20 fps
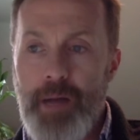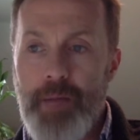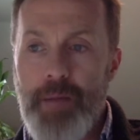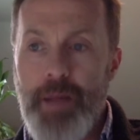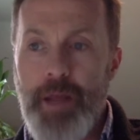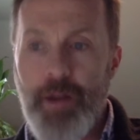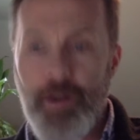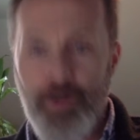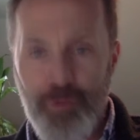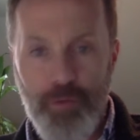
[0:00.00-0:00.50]

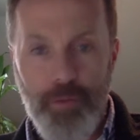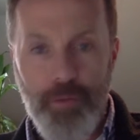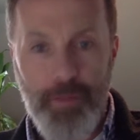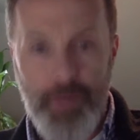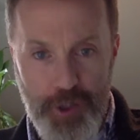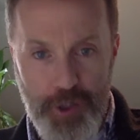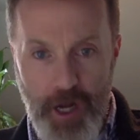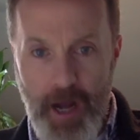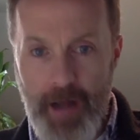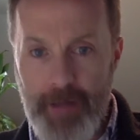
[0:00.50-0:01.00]
Anders will be
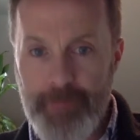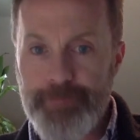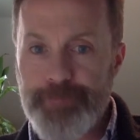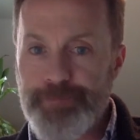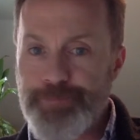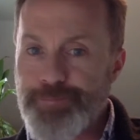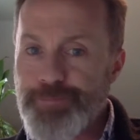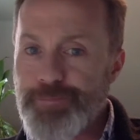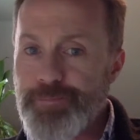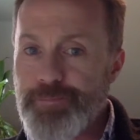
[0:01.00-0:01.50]
shot
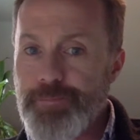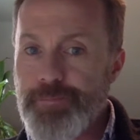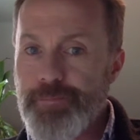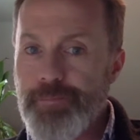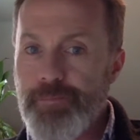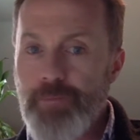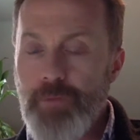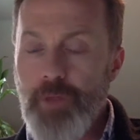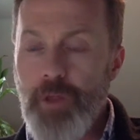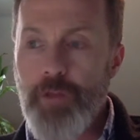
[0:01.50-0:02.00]

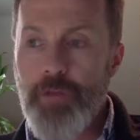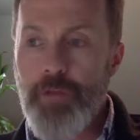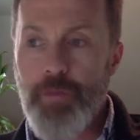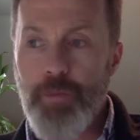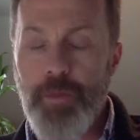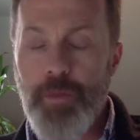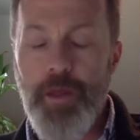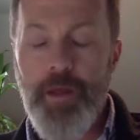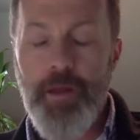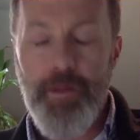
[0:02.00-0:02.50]
through
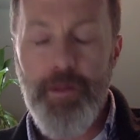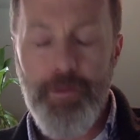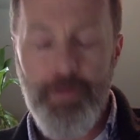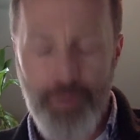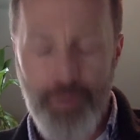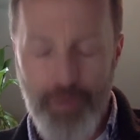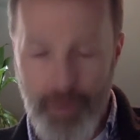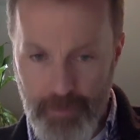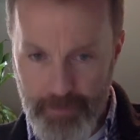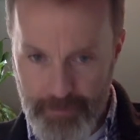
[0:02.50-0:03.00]

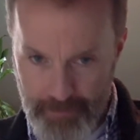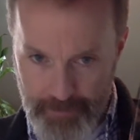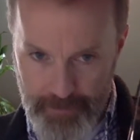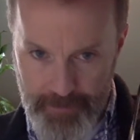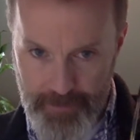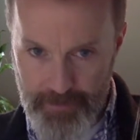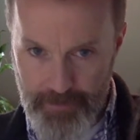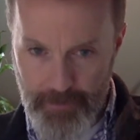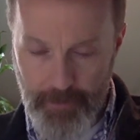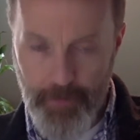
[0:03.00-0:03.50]

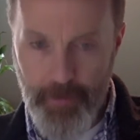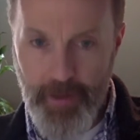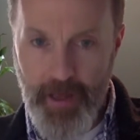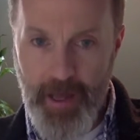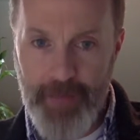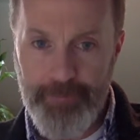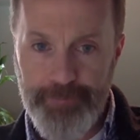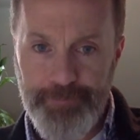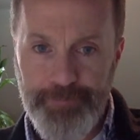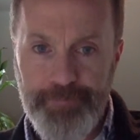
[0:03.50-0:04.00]
the
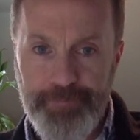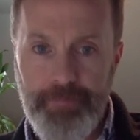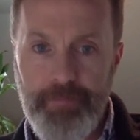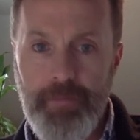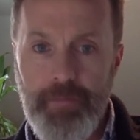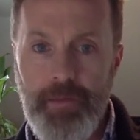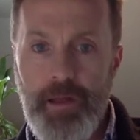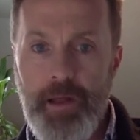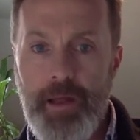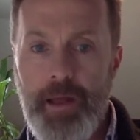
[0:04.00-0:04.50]
head.
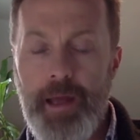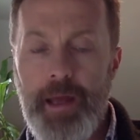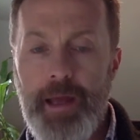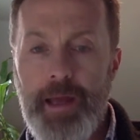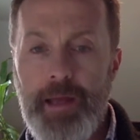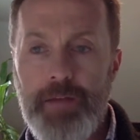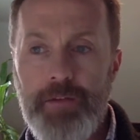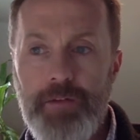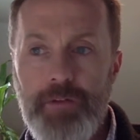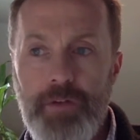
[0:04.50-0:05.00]

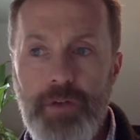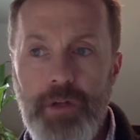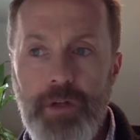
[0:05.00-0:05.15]
And